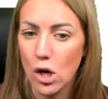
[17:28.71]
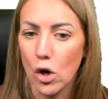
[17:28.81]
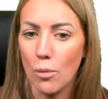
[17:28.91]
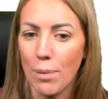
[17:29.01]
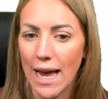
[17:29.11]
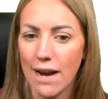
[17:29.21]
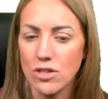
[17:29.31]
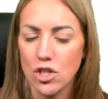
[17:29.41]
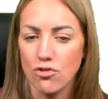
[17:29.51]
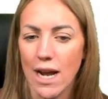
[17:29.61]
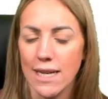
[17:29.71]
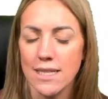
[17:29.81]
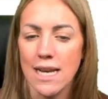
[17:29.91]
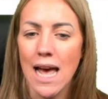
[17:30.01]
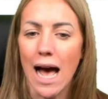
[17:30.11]
or parent
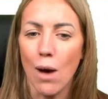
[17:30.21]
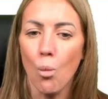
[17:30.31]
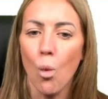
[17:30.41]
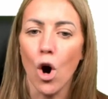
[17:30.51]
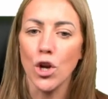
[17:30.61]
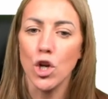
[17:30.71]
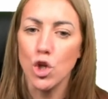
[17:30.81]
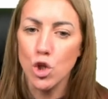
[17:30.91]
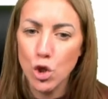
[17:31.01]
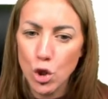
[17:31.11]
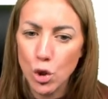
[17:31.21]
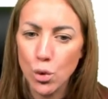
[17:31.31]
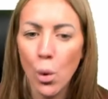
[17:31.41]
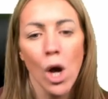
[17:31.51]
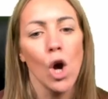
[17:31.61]
strand and one
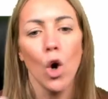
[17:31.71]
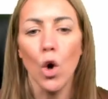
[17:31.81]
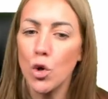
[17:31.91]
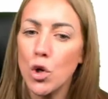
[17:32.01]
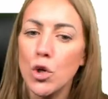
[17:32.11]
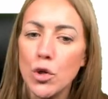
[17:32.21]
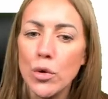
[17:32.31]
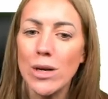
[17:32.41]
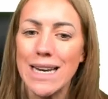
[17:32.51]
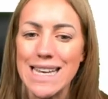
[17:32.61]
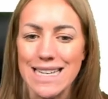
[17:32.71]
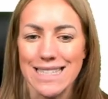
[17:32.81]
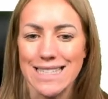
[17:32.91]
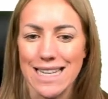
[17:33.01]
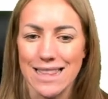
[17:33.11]
new or newly
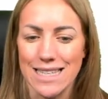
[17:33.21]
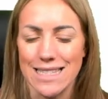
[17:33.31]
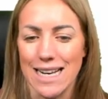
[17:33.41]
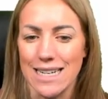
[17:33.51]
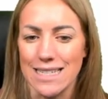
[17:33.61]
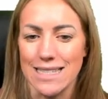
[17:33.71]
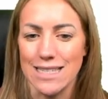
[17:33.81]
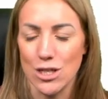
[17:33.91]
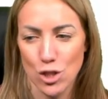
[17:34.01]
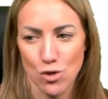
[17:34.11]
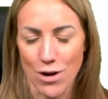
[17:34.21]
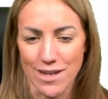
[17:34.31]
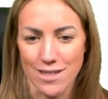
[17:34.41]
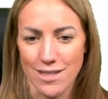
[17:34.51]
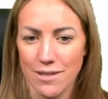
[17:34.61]
synthesized
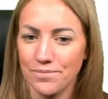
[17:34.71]
strand.